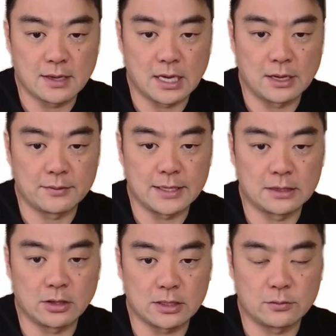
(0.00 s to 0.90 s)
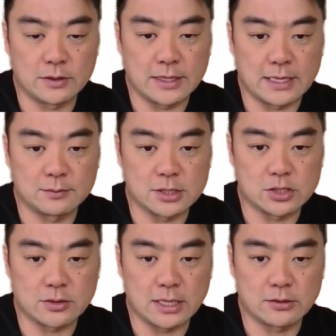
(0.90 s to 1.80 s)
And then log in with the
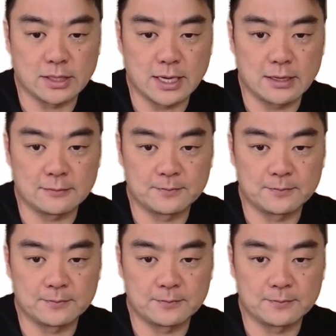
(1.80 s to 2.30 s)
administrator account.